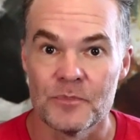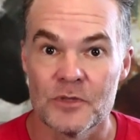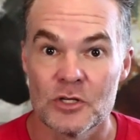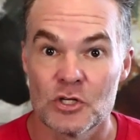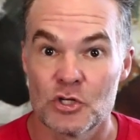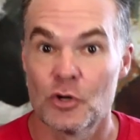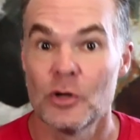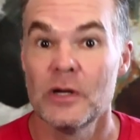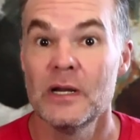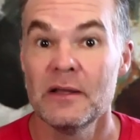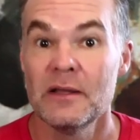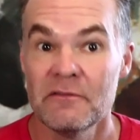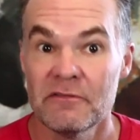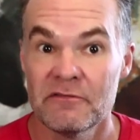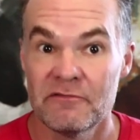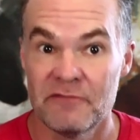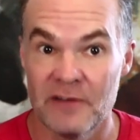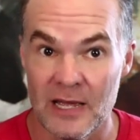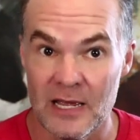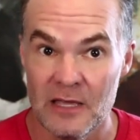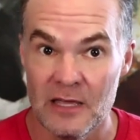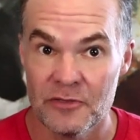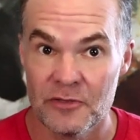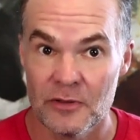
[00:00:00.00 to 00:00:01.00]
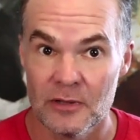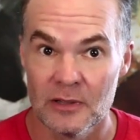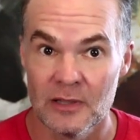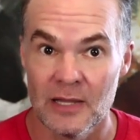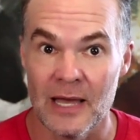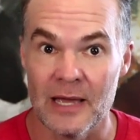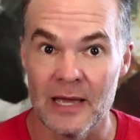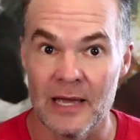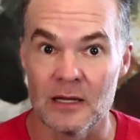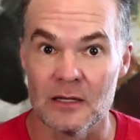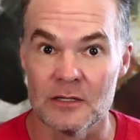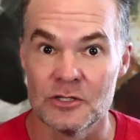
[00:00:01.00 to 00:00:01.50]
Treating faith
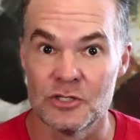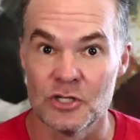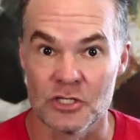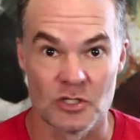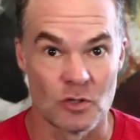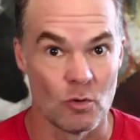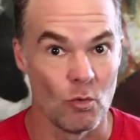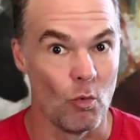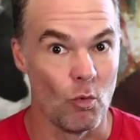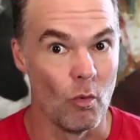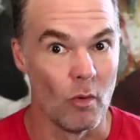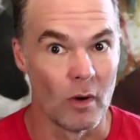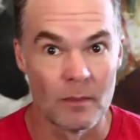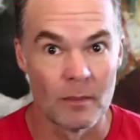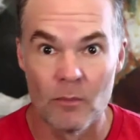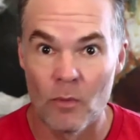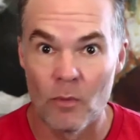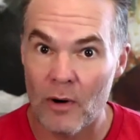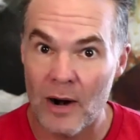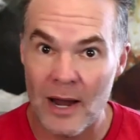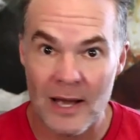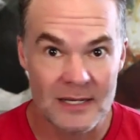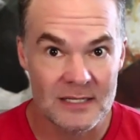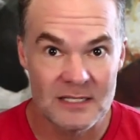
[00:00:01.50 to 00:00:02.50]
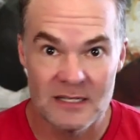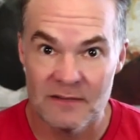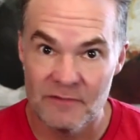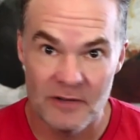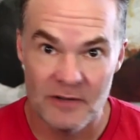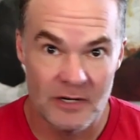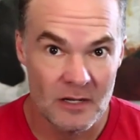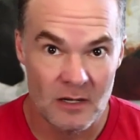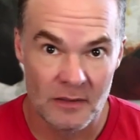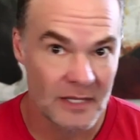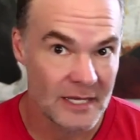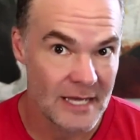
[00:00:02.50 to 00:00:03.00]
like just one more
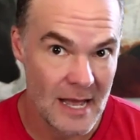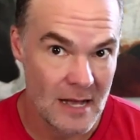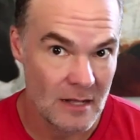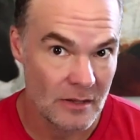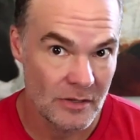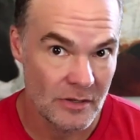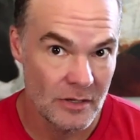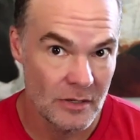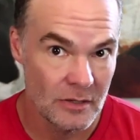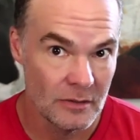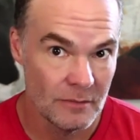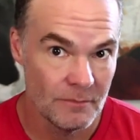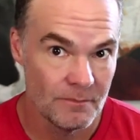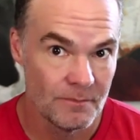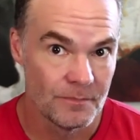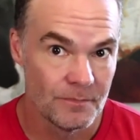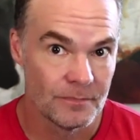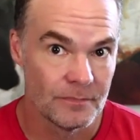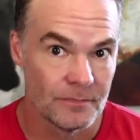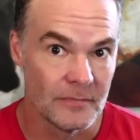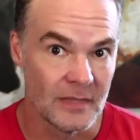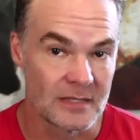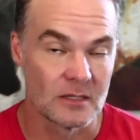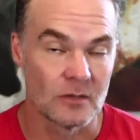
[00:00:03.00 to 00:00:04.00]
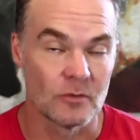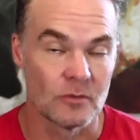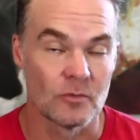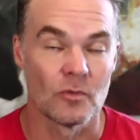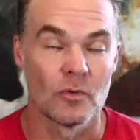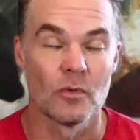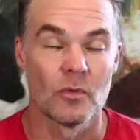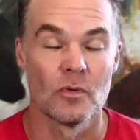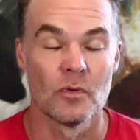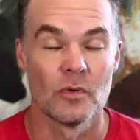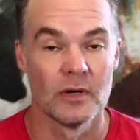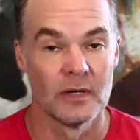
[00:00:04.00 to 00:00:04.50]
activity on the calendar. That's a
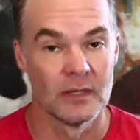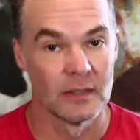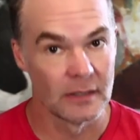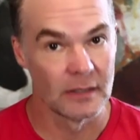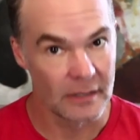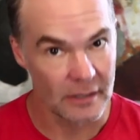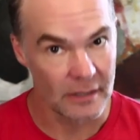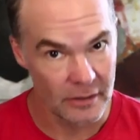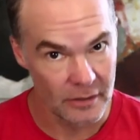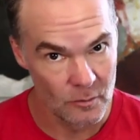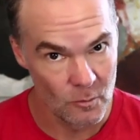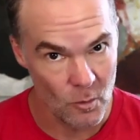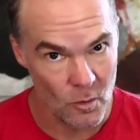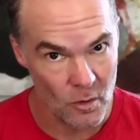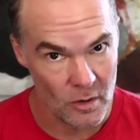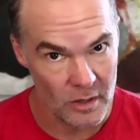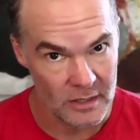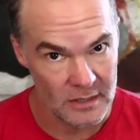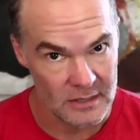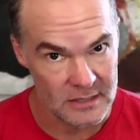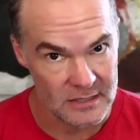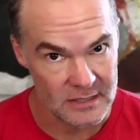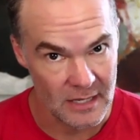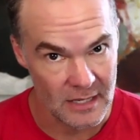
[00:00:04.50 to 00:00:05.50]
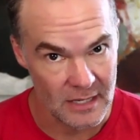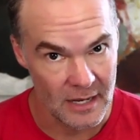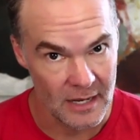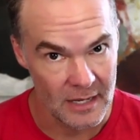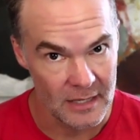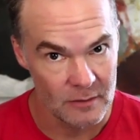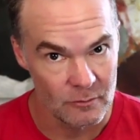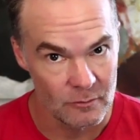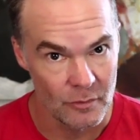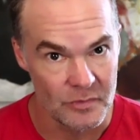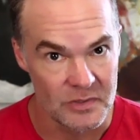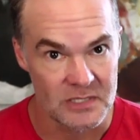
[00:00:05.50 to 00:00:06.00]
really good warning
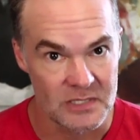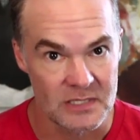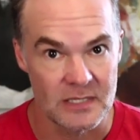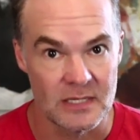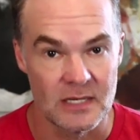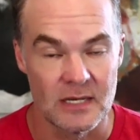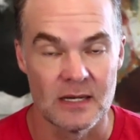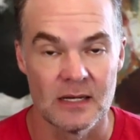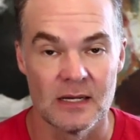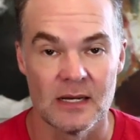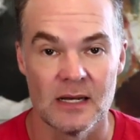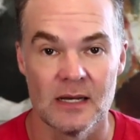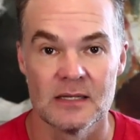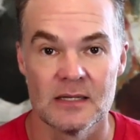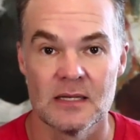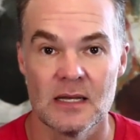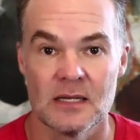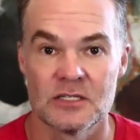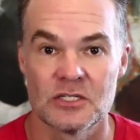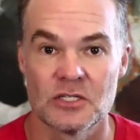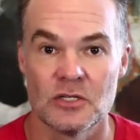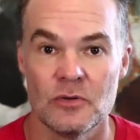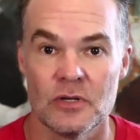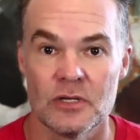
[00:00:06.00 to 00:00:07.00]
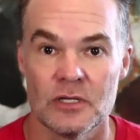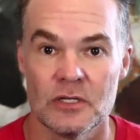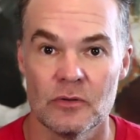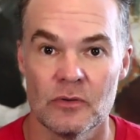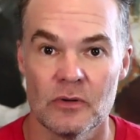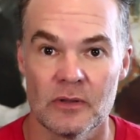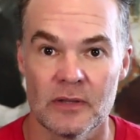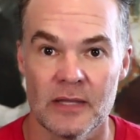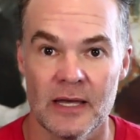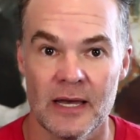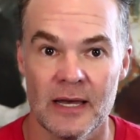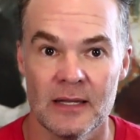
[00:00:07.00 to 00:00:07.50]
sign when we see a student
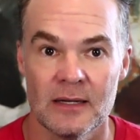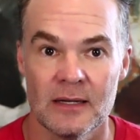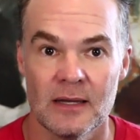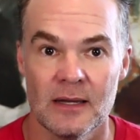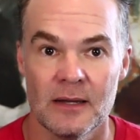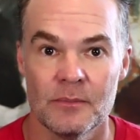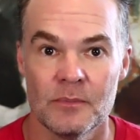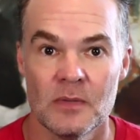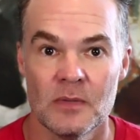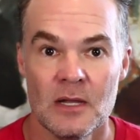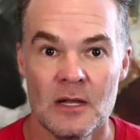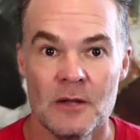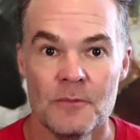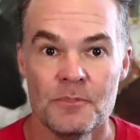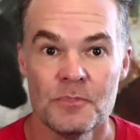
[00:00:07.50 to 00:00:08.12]
doing that.